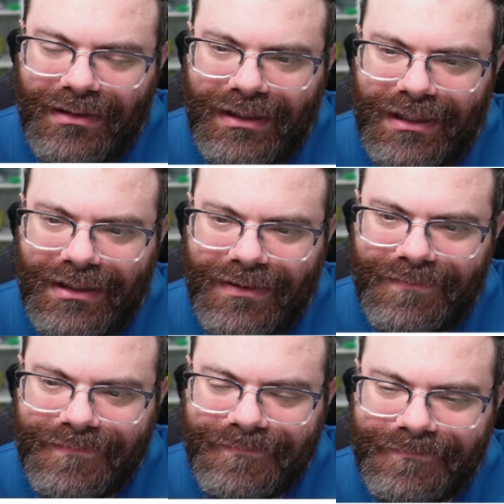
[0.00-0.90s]

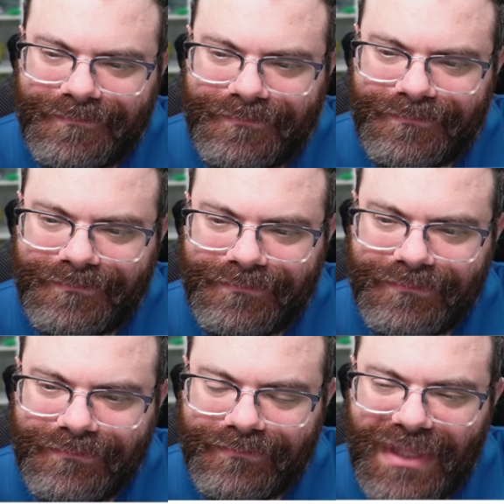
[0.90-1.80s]
Um,
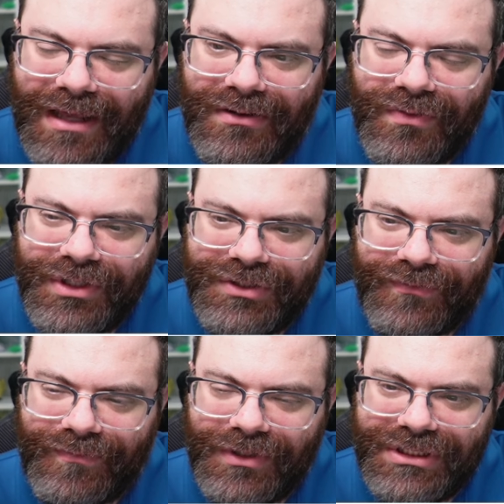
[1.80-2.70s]
I don't know which
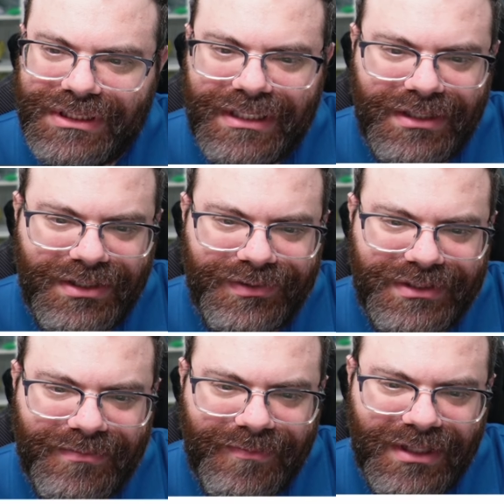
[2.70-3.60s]
which C to use,
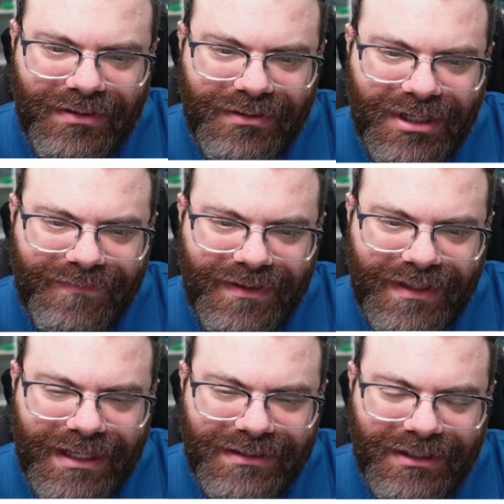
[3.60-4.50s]
so maybe I'll hold off on
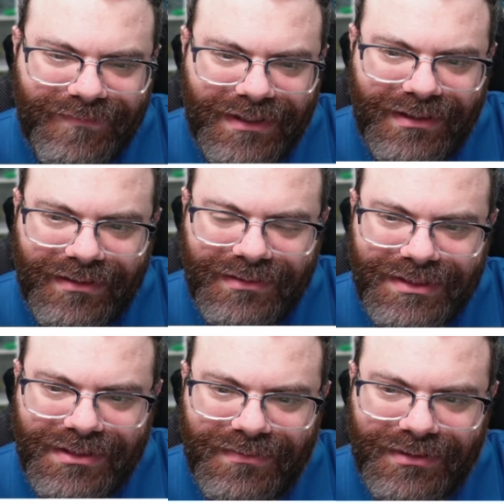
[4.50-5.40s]
that till I find the other
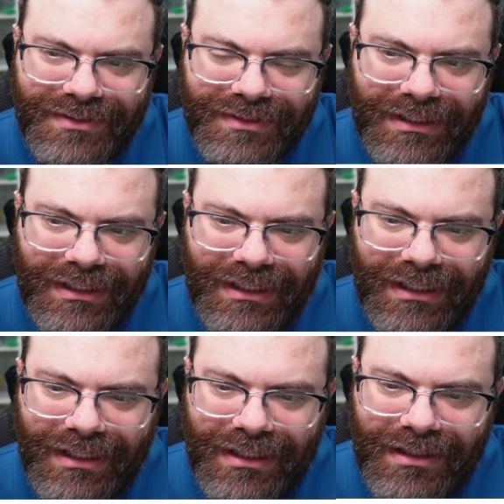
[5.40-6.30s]
C words.
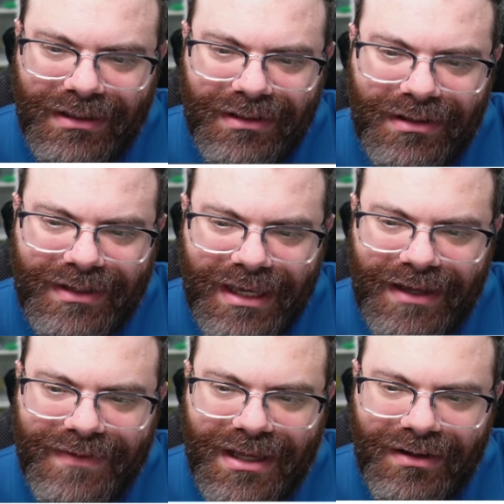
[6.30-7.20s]
Okay,
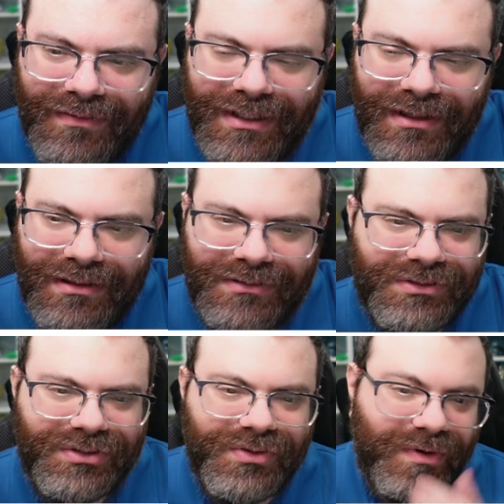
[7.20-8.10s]
I've got uh, the, uh,
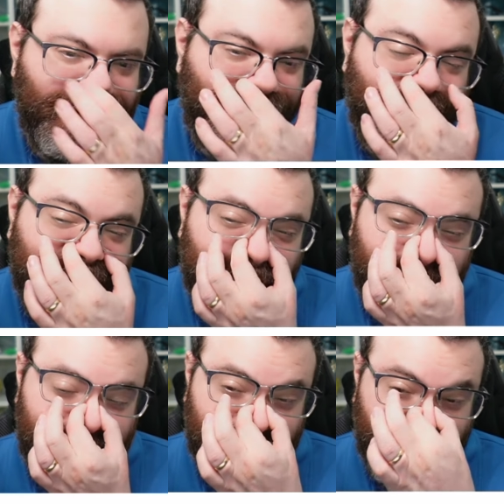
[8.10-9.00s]
two four letter
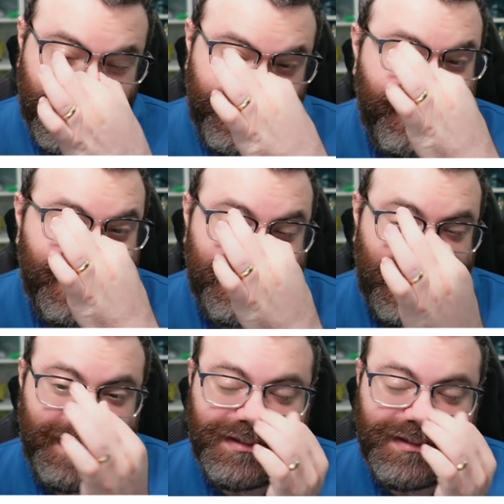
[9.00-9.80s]
words starting with this A